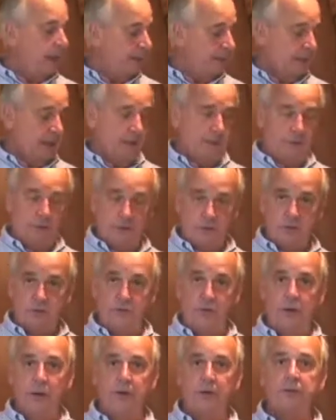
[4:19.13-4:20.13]
Now the
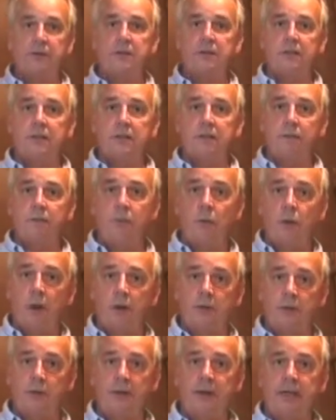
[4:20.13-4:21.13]
Girard
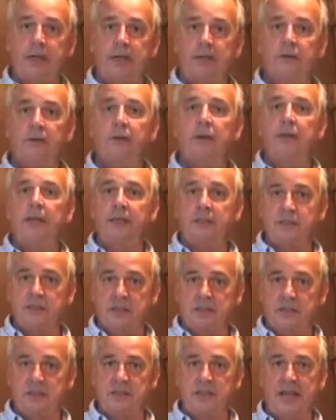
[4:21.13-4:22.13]
water heater is
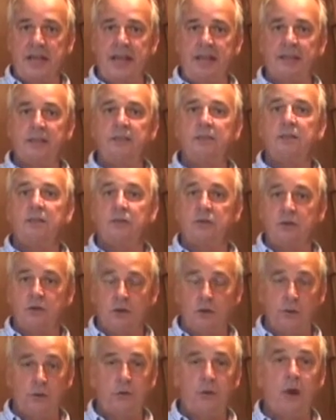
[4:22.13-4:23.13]
designed to
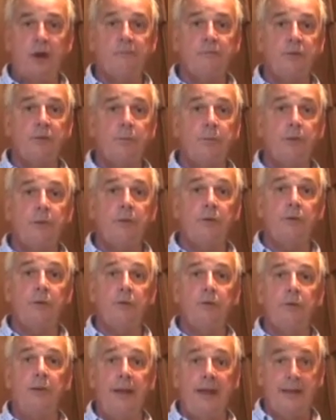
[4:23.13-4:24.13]
turn off the
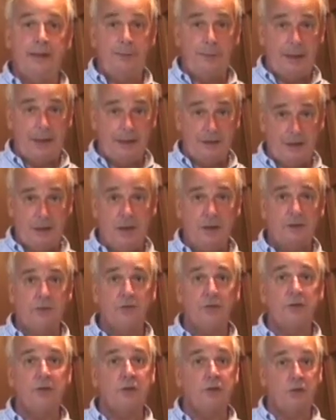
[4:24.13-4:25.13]
burner at about
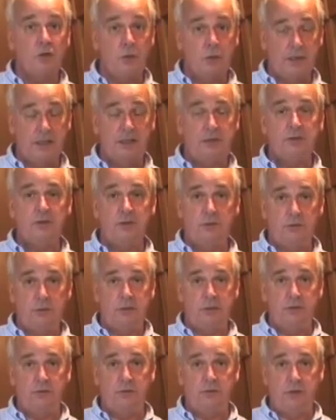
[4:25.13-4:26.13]
122
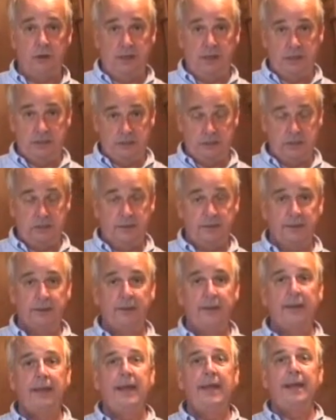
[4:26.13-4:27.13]

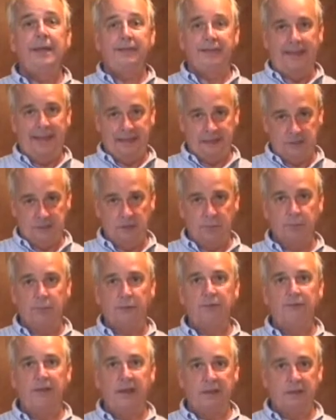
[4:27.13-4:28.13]
degrees. That's to
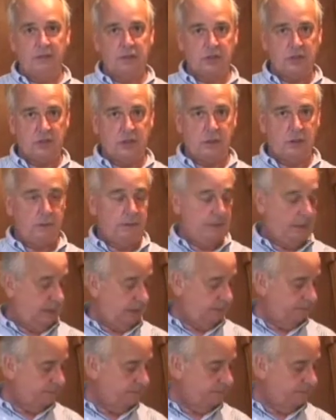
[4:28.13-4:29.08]
prevent scalding.